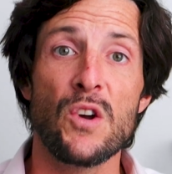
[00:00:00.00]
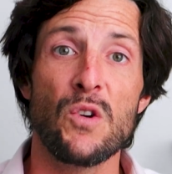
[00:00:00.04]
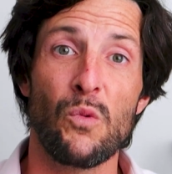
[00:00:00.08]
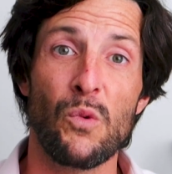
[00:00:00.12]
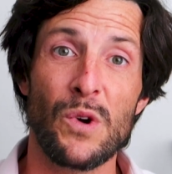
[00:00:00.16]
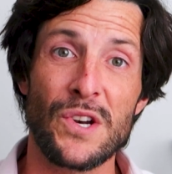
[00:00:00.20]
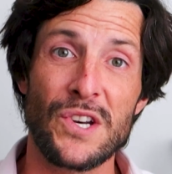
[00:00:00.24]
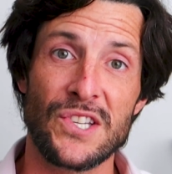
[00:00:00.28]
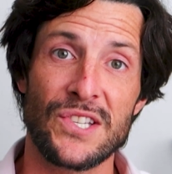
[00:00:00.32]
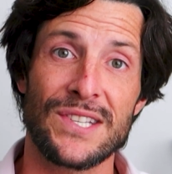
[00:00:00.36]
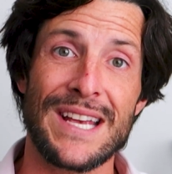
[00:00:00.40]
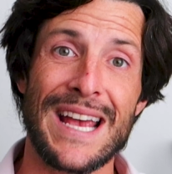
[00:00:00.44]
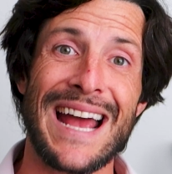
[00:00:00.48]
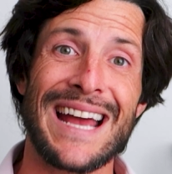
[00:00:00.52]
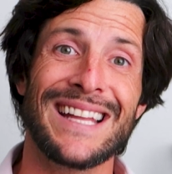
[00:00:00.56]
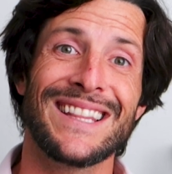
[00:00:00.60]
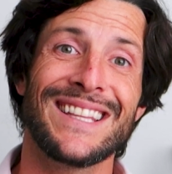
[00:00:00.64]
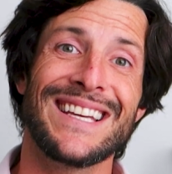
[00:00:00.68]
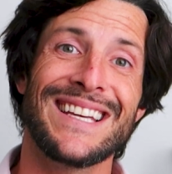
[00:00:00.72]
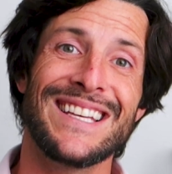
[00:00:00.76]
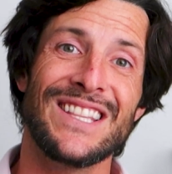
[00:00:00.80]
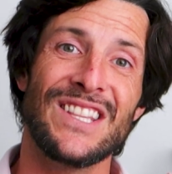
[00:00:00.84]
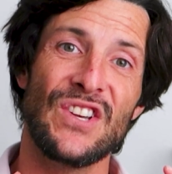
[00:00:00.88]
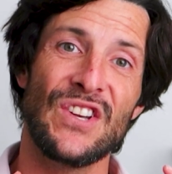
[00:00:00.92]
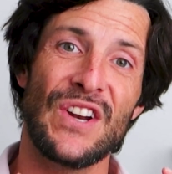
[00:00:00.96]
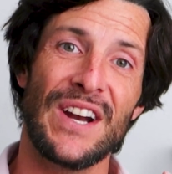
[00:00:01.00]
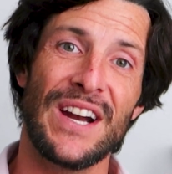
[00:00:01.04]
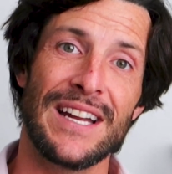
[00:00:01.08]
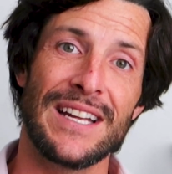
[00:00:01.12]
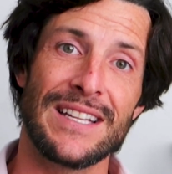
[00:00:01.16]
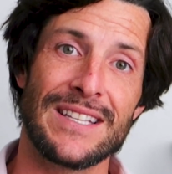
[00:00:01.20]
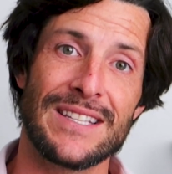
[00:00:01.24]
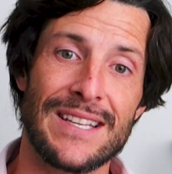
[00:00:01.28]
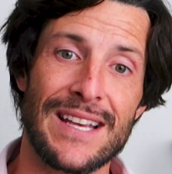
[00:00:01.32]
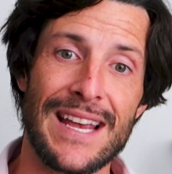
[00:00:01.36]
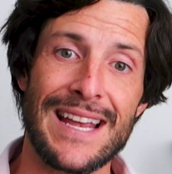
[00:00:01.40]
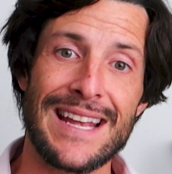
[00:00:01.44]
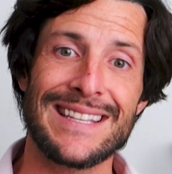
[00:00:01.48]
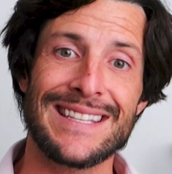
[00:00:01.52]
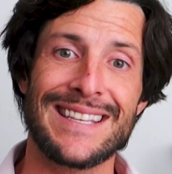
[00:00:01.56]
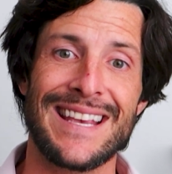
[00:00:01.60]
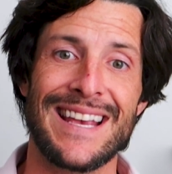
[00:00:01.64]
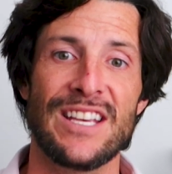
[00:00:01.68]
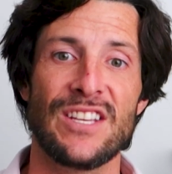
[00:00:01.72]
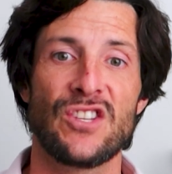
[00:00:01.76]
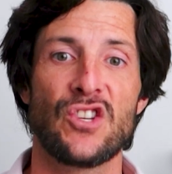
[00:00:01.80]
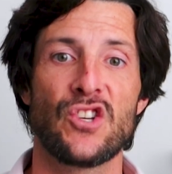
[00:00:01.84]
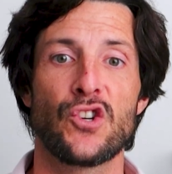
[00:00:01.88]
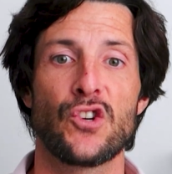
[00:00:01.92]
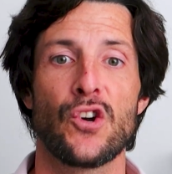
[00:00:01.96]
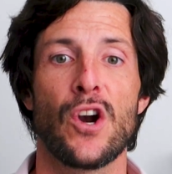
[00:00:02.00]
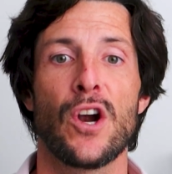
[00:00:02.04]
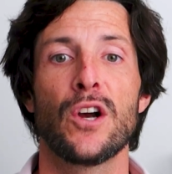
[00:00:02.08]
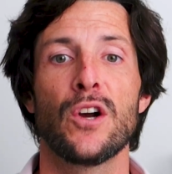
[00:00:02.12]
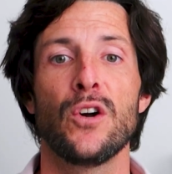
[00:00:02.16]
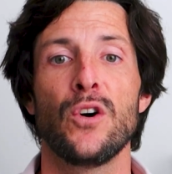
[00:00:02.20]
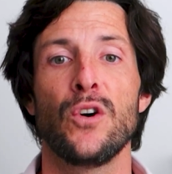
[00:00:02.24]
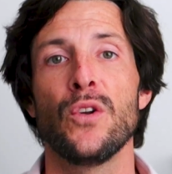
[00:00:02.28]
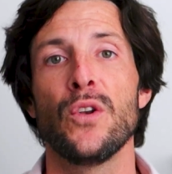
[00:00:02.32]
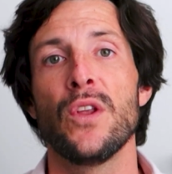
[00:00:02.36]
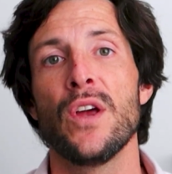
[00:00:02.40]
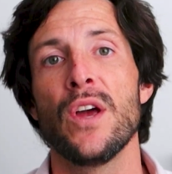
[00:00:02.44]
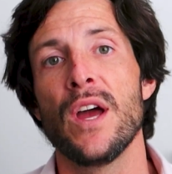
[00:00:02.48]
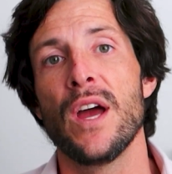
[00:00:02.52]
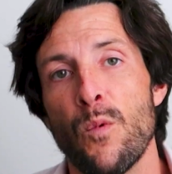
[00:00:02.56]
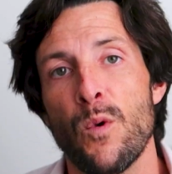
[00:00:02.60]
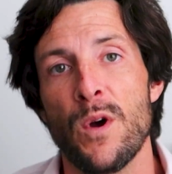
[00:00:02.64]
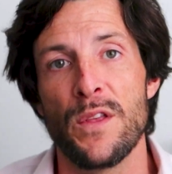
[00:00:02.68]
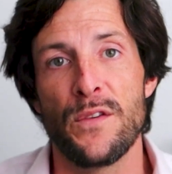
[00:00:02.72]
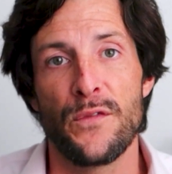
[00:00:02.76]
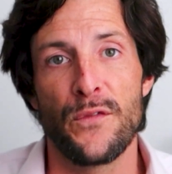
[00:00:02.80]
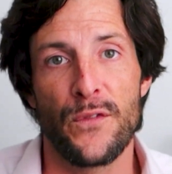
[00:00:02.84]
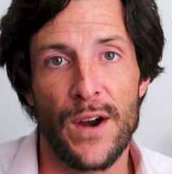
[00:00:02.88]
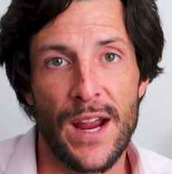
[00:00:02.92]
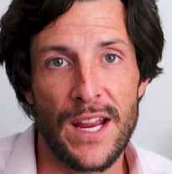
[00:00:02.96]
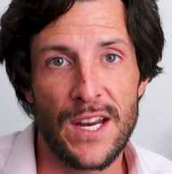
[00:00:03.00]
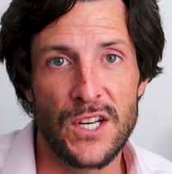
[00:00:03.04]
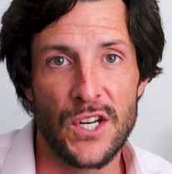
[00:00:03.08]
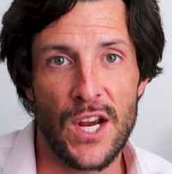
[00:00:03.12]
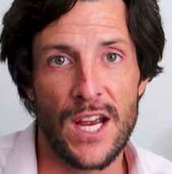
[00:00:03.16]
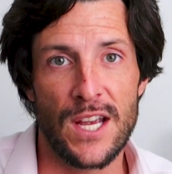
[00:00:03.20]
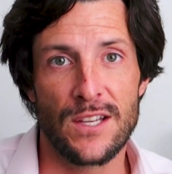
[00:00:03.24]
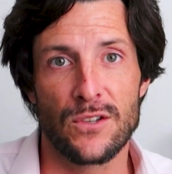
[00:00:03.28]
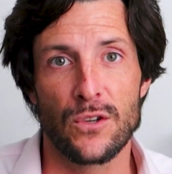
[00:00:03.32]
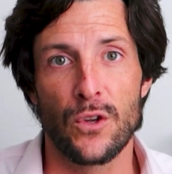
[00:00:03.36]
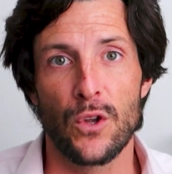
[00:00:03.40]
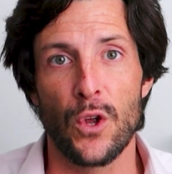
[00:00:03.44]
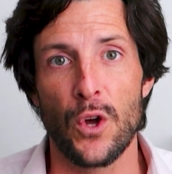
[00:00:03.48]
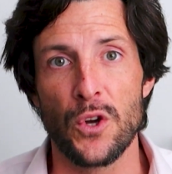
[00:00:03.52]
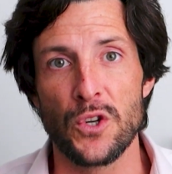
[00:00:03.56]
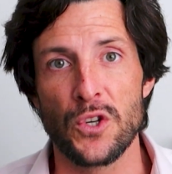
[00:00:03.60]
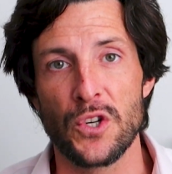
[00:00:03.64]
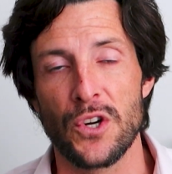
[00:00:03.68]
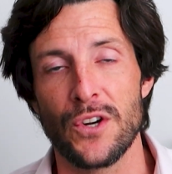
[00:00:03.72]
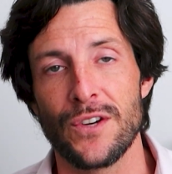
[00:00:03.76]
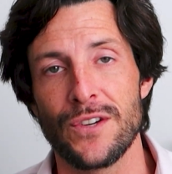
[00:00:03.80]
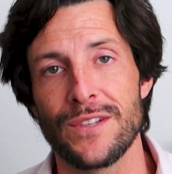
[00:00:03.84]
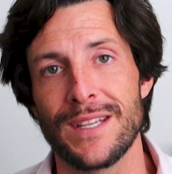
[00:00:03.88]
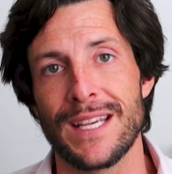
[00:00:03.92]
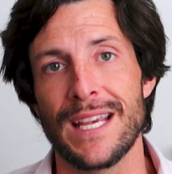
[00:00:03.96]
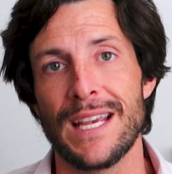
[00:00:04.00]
which sadly in the United States has struggled with franchise closures,